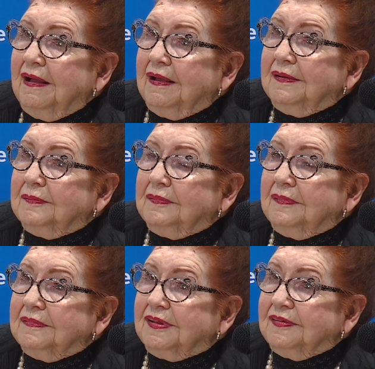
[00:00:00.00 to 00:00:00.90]
I
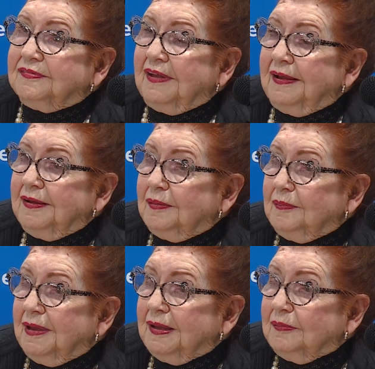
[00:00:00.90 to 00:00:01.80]
design and
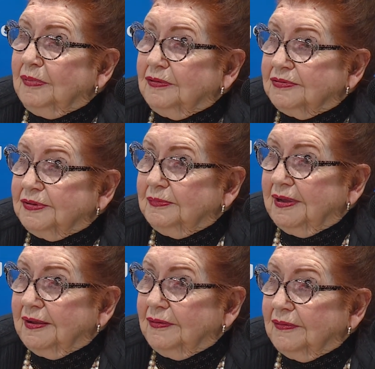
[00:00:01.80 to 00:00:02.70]
make most of
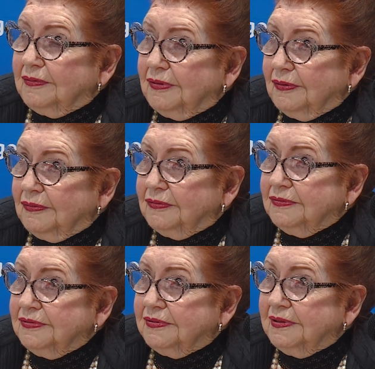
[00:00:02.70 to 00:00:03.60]
my own
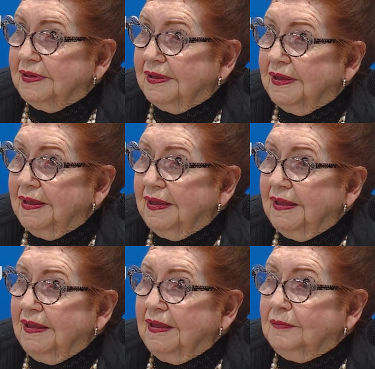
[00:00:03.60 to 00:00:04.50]
clothes
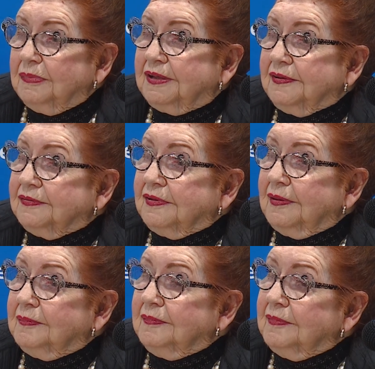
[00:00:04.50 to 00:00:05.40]
because
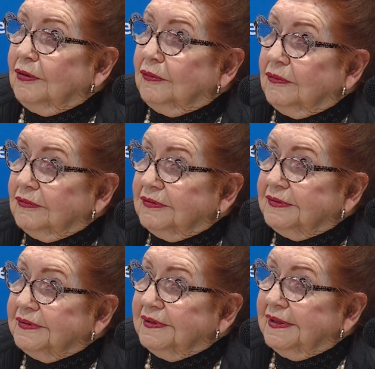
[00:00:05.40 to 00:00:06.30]
I'm
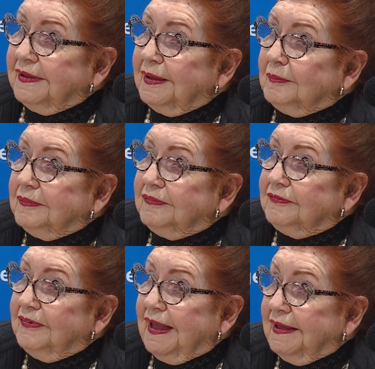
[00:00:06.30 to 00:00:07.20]
old and I'm
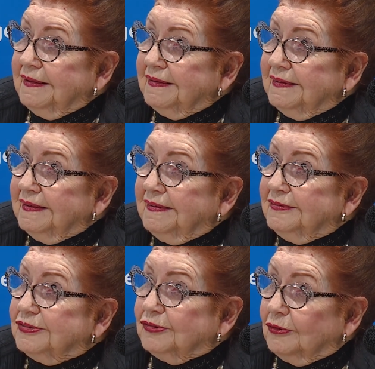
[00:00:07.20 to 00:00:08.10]
fat and
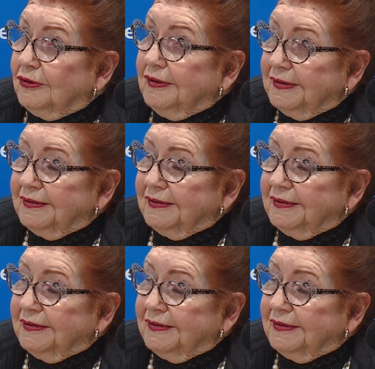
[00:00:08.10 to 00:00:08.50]
short.